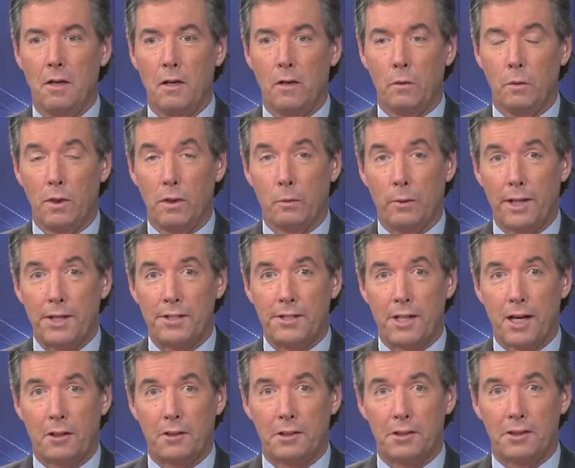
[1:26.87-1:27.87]
We reached
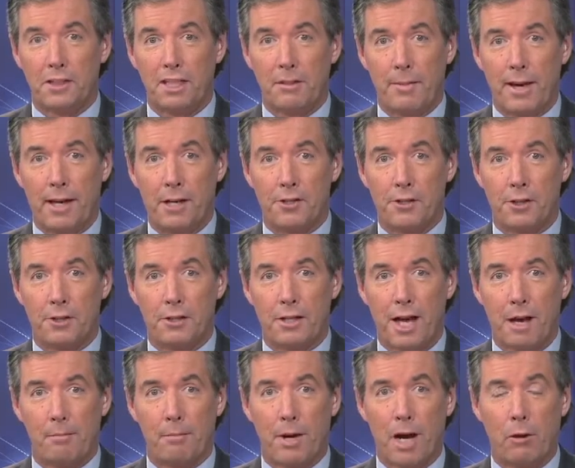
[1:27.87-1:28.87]
out to City Manager
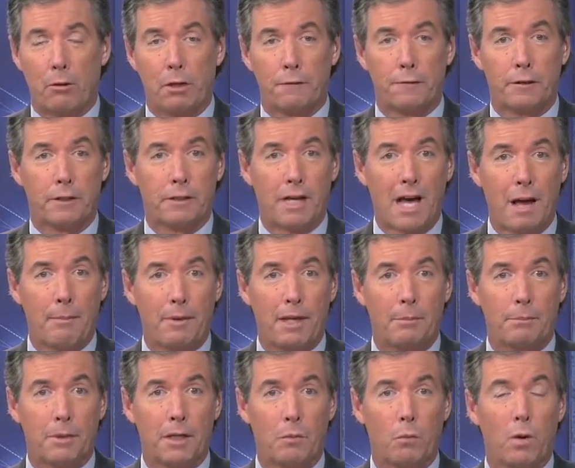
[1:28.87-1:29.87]
Tom Barwin for
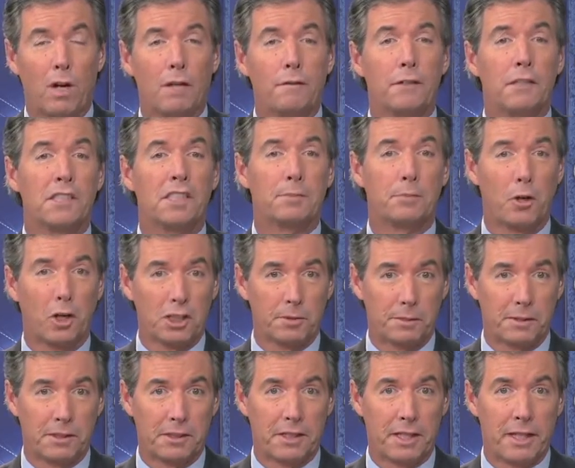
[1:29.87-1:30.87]
comment, but one of his
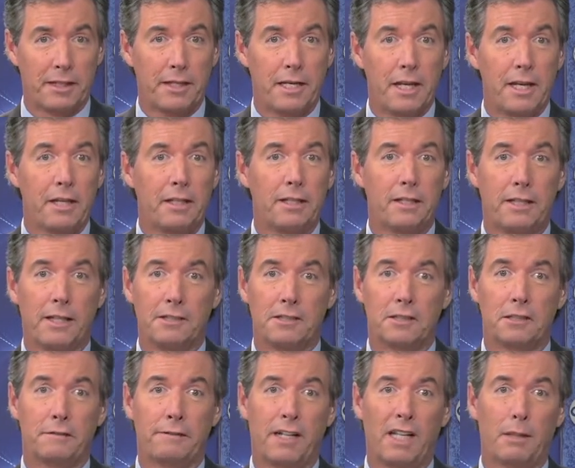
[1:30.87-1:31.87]
spokesmen said he
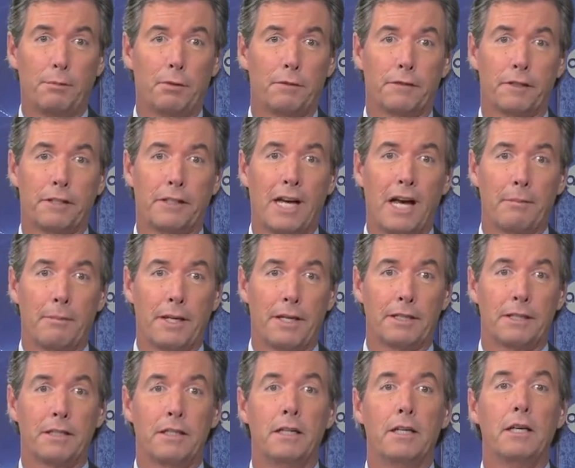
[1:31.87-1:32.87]
isn't available for
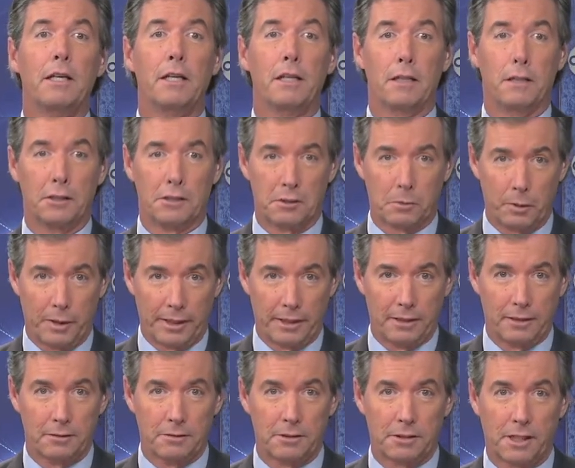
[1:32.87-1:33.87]
comment this
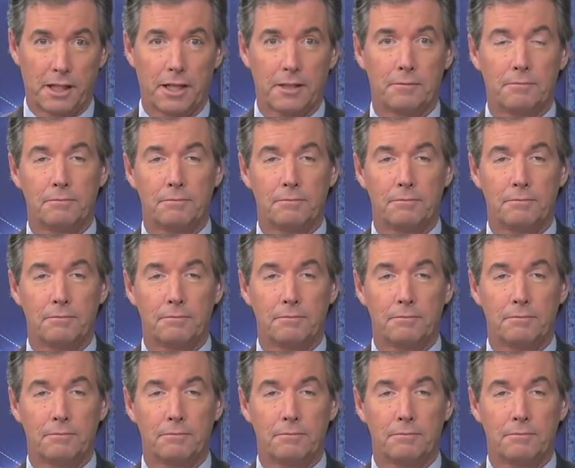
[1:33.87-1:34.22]
week. Scott?